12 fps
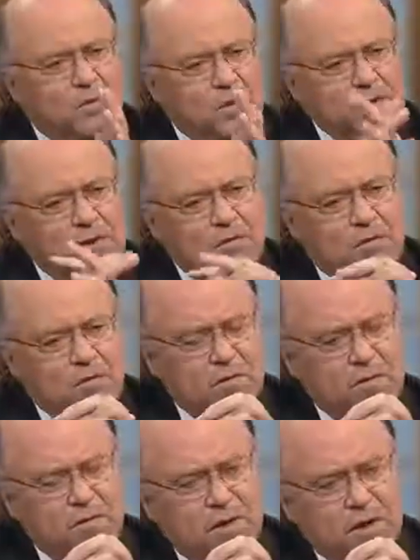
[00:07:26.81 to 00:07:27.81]
when you
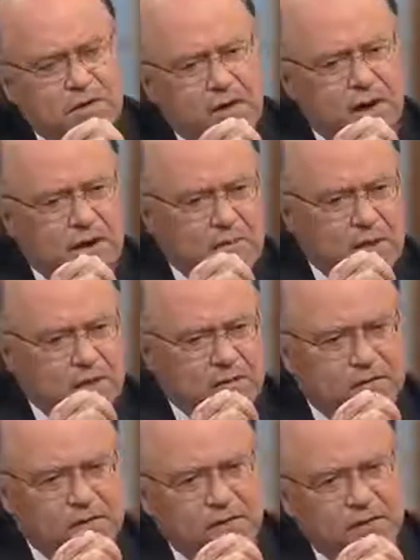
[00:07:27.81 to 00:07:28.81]
talk
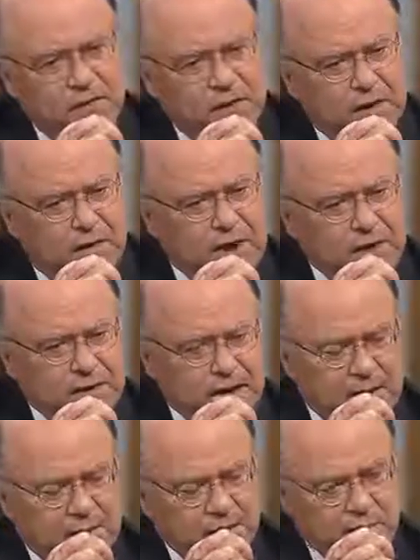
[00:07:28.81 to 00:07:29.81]
about
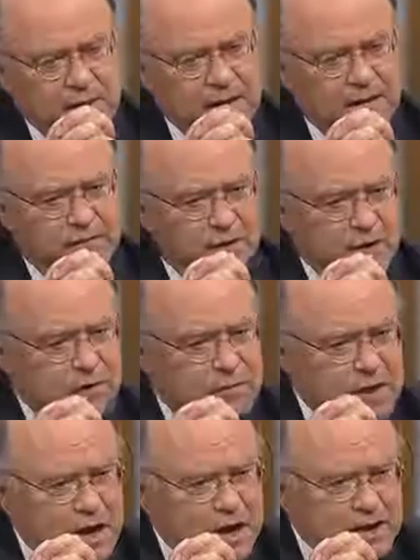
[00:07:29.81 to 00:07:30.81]
having a perspective that goes
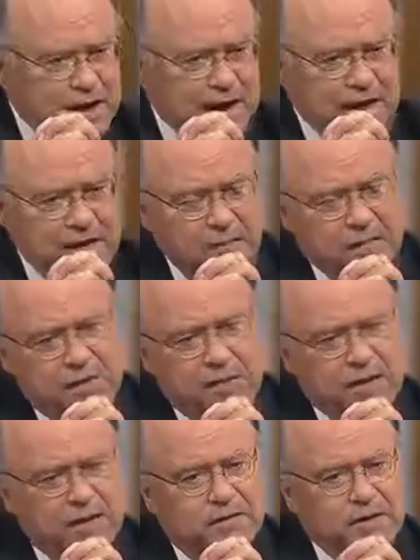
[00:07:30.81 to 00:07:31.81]
beyond the ID
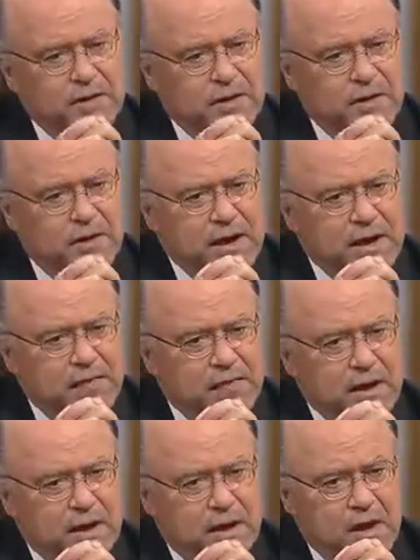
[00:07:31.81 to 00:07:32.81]
perspective, in that you have
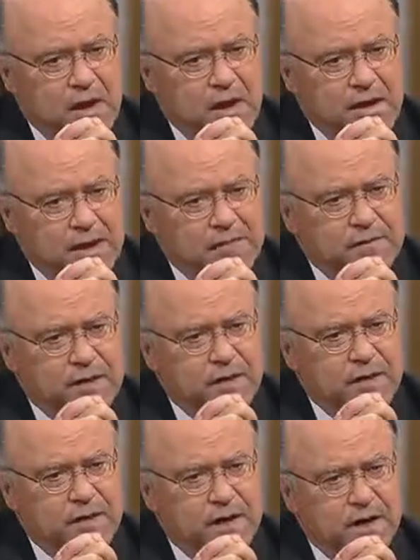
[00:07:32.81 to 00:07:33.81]
a definite
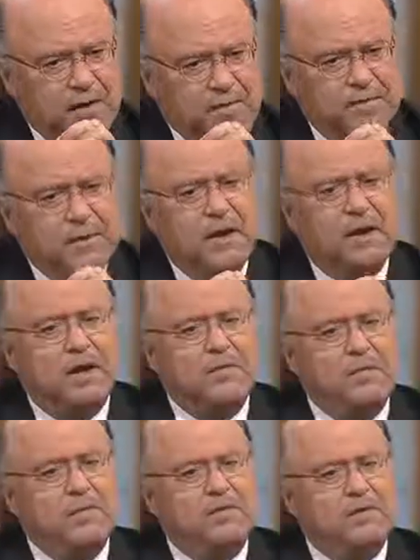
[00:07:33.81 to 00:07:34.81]

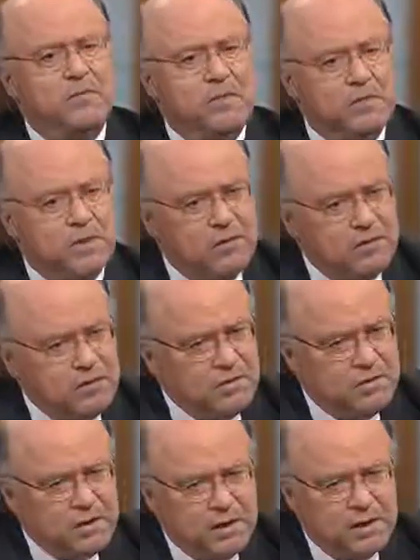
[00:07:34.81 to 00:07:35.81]
commitment to the biblical
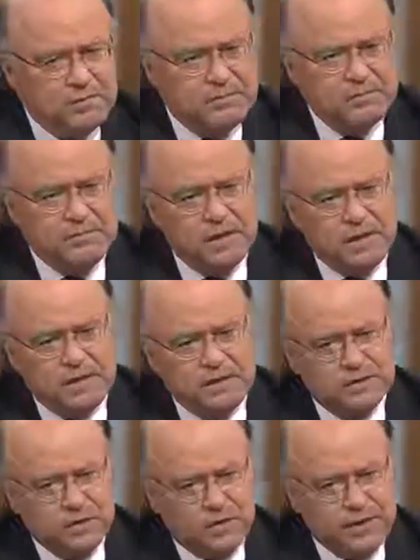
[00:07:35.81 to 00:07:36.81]

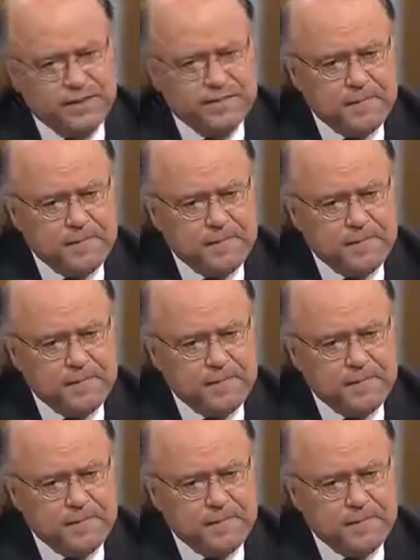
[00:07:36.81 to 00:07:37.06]
story,